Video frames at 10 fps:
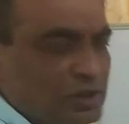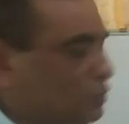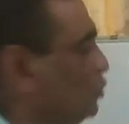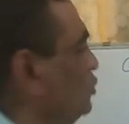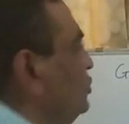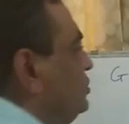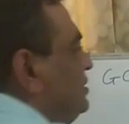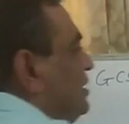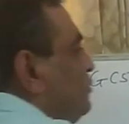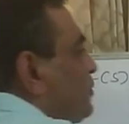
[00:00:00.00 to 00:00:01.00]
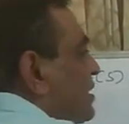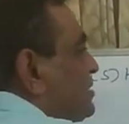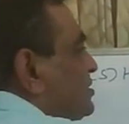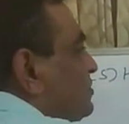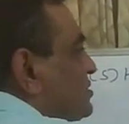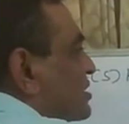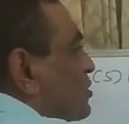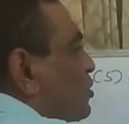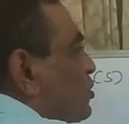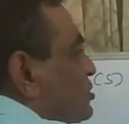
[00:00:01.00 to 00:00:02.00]
So there would be some
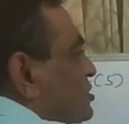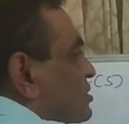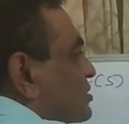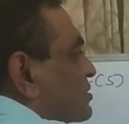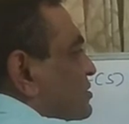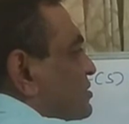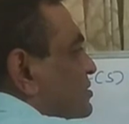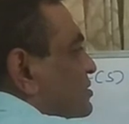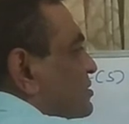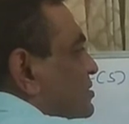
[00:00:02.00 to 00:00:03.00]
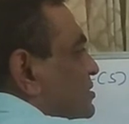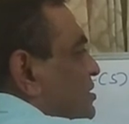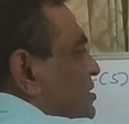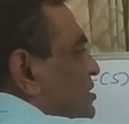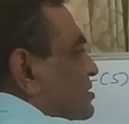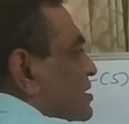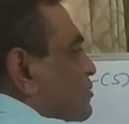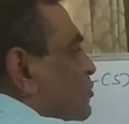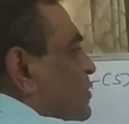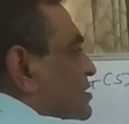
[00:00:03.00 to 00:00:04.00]
zeros,
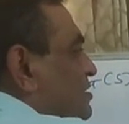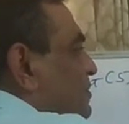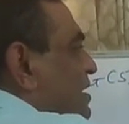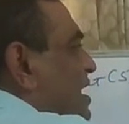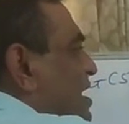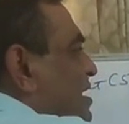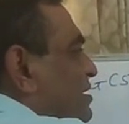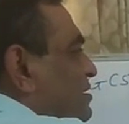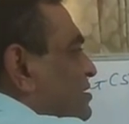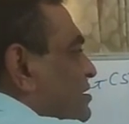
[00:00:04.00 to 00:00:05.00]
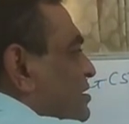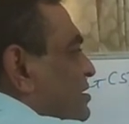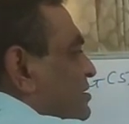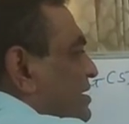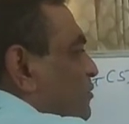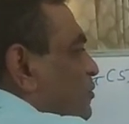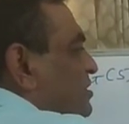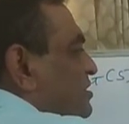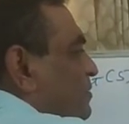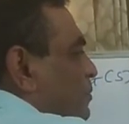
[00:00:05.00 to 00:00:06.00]
there would be some gain, there would
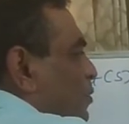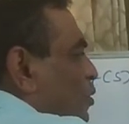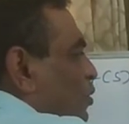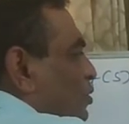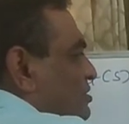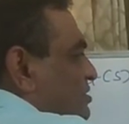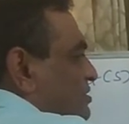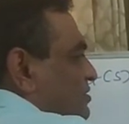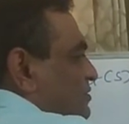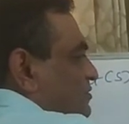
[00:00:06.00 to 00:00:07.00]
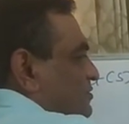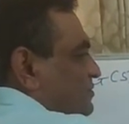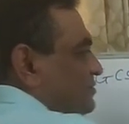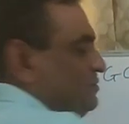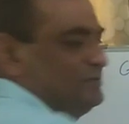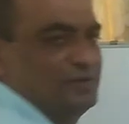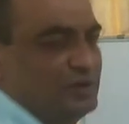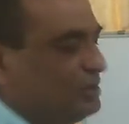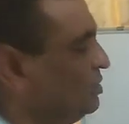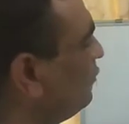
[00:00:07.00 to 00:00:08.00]
be some poles,
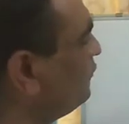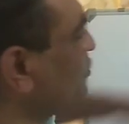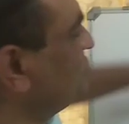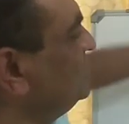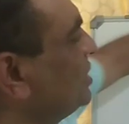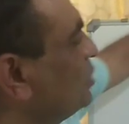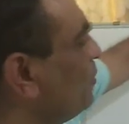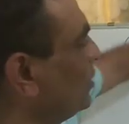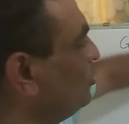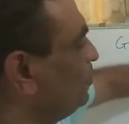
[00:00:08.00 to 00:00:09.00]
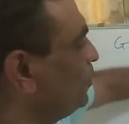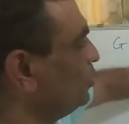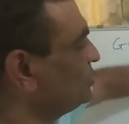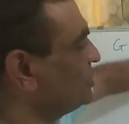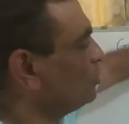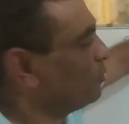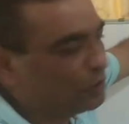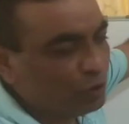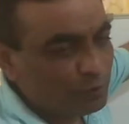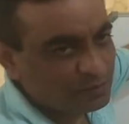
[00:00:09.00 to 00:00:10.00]
Of course, these are open loop poles and
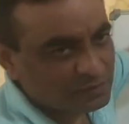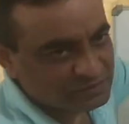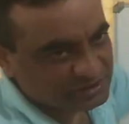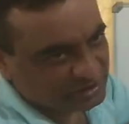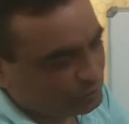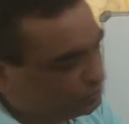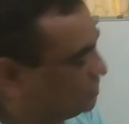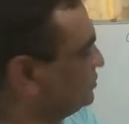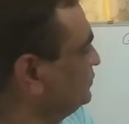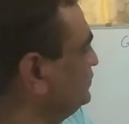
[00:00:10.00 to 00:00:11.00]
open loop zeros.